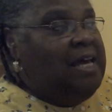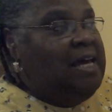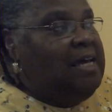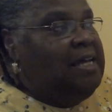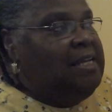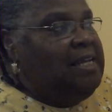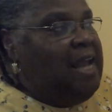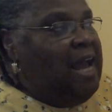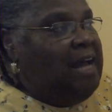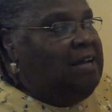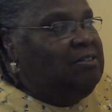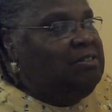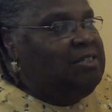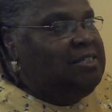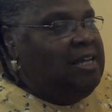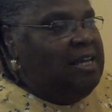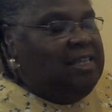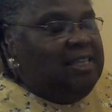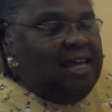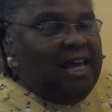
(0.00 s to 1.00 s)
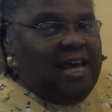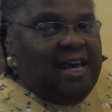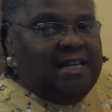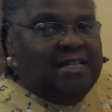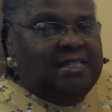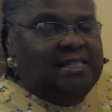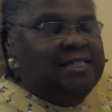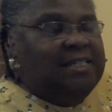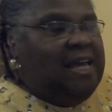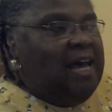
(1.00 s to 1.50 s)
Now say the N
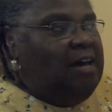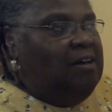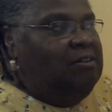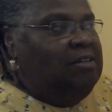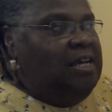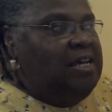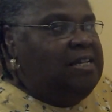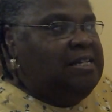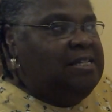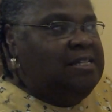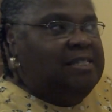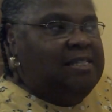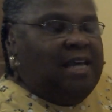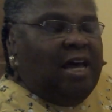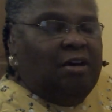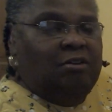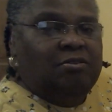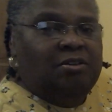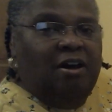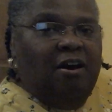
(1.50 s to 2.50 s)
sound and the sound